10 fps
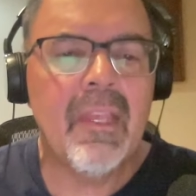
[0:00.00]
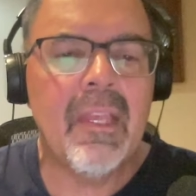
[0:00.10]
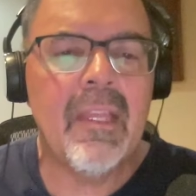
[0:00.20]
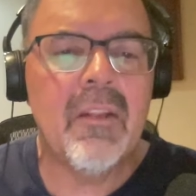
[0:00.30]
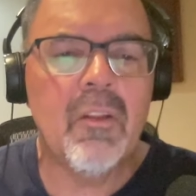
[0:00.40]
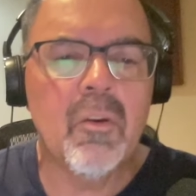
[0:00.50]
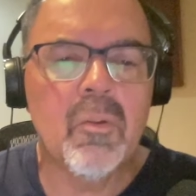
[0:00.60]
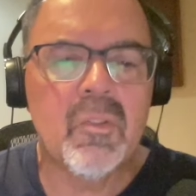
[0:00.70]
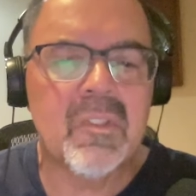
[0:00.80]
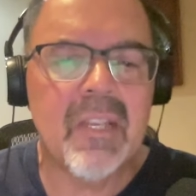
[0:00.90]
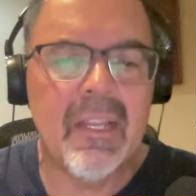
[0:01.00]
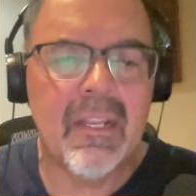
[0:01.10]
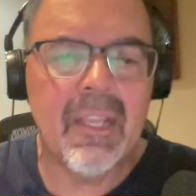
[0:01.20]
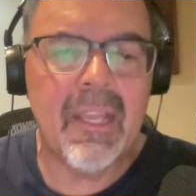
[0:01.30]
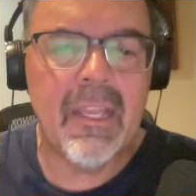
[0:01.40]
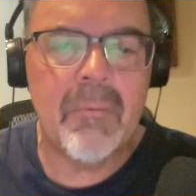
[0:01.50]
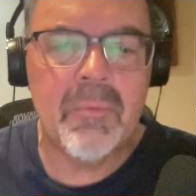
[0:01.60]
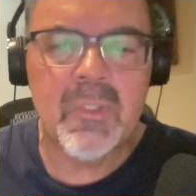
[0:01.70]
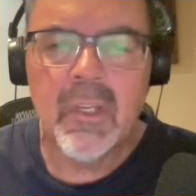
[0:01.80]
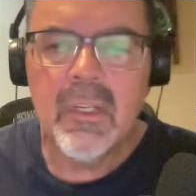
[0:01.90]
in those 10
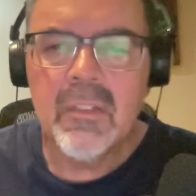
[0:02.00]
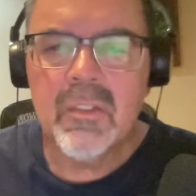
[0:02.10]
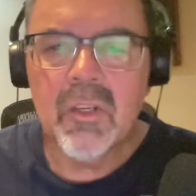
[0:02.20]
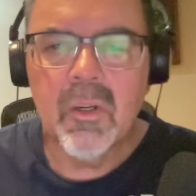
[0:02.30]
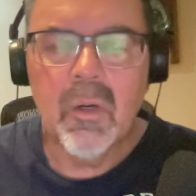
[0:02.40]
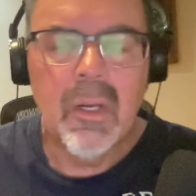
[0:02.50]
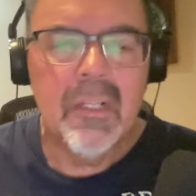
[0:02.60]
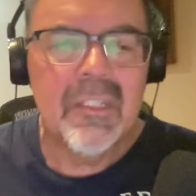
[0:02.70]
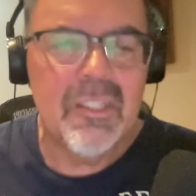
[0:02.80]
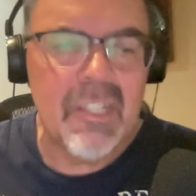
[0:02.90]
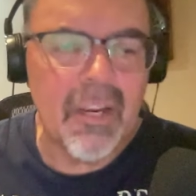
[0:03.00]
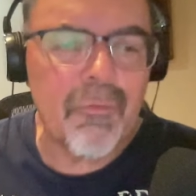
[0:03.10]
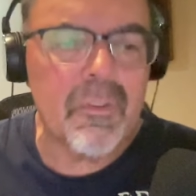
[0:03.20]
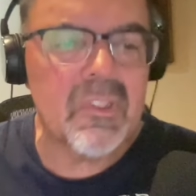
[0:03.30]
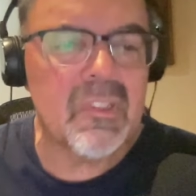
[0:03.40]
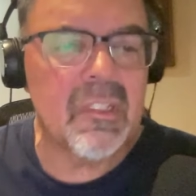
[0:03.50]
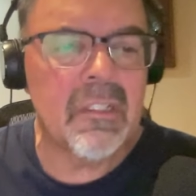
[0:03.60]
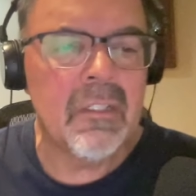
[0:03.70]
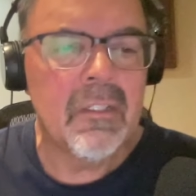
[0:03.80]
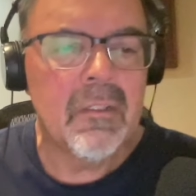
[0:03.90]
games. So
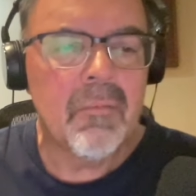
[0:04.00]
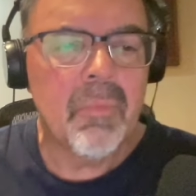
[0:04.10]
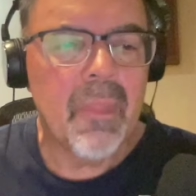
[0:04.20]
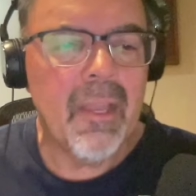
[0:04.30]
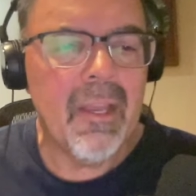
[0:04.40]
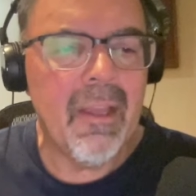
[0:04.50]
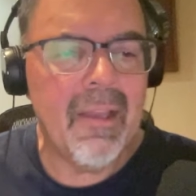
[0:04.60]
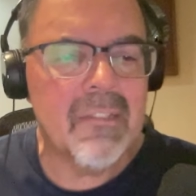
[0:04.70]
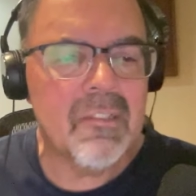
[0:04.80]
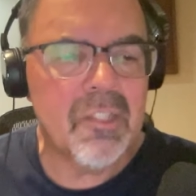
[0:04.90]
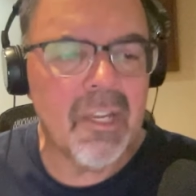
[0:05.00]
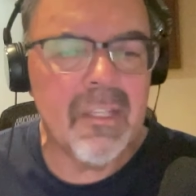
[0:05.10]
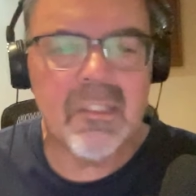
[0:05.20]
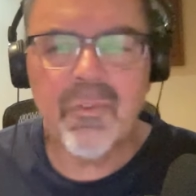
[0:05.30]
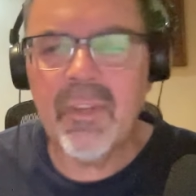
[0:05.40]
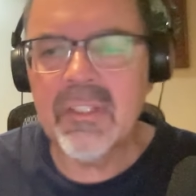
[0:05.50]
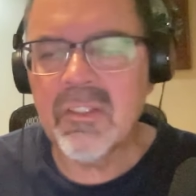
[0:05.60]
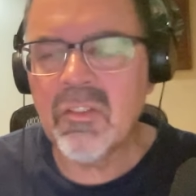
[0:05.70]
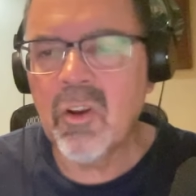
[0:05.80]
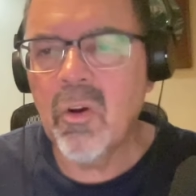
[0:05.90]
Jefferson, as Giants
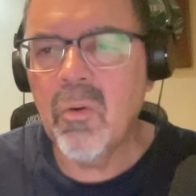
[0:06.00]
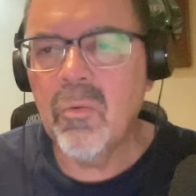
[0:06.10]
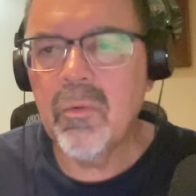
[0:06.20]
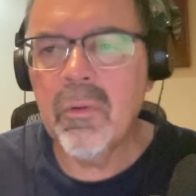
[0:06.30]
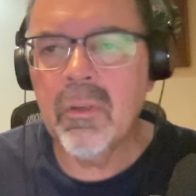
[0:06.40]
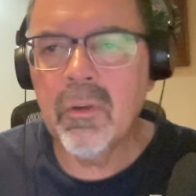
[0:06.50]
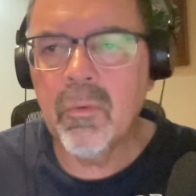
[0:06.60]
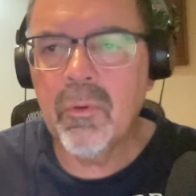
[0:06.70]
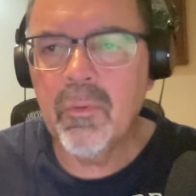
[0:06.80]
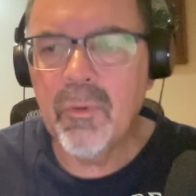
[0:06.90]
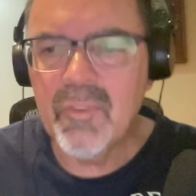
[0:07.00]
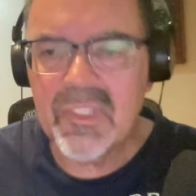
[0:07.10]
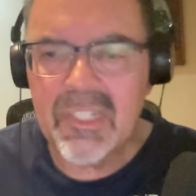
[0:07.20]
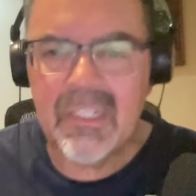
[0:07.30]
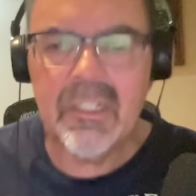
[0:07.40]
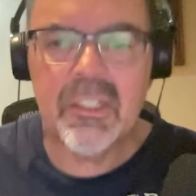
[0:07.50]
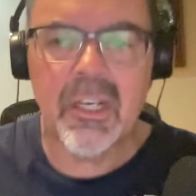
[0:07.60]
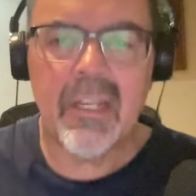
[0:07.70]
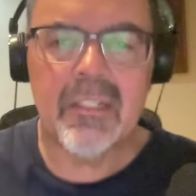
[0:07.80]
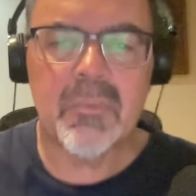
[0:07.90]
fans know, you know, we, we've seen the
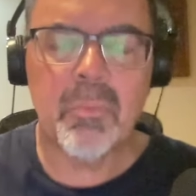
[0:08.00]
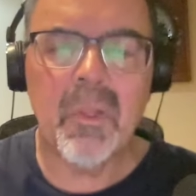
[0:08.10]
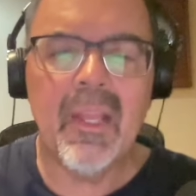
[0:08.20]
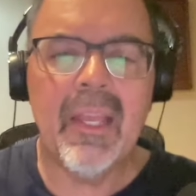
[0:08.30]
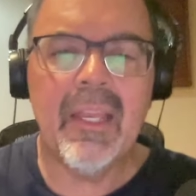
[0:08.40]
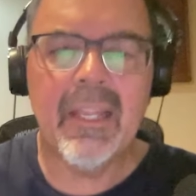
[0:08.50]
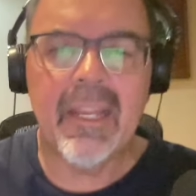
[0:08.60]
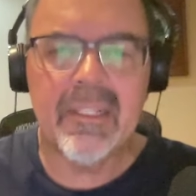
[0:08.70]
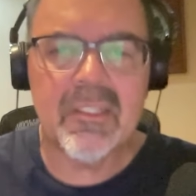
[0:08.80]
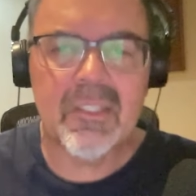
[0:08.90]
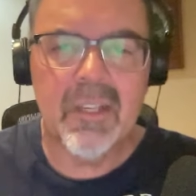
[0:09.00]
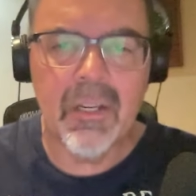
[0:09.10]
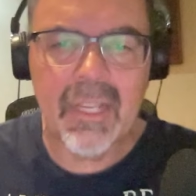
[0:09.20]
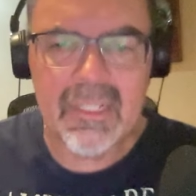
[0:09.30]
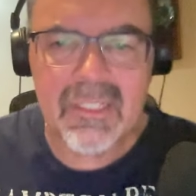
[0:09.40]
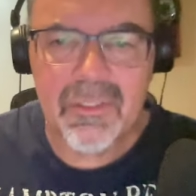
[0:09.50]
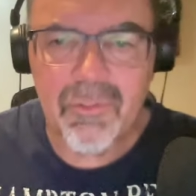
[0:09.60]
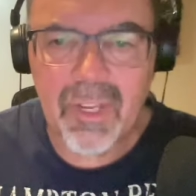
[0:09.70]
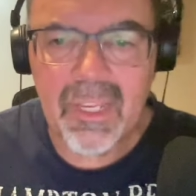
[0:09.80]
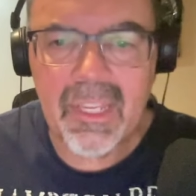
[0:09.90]
Giants play against the, against the
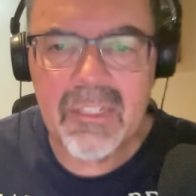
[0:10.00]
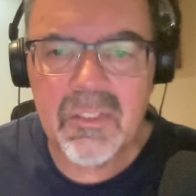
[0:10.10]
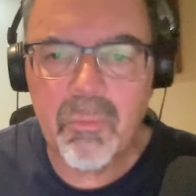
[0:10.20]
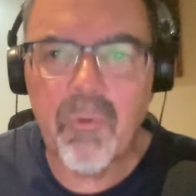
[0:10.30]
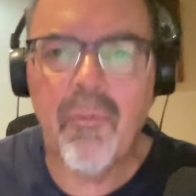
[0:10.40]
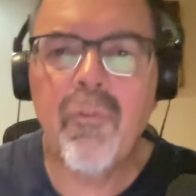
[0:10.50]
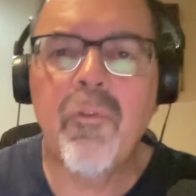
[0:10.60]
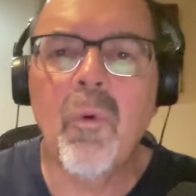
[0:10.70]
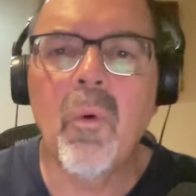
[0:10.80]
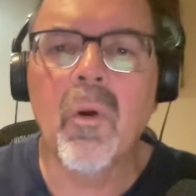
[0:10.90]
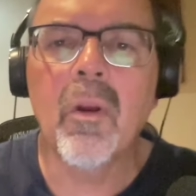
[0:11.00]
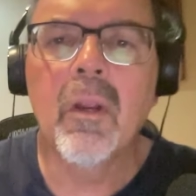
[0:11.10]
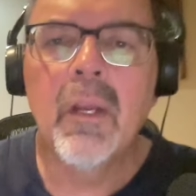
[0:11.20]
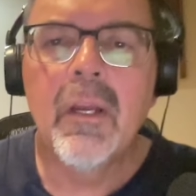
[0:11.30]
Vikings before.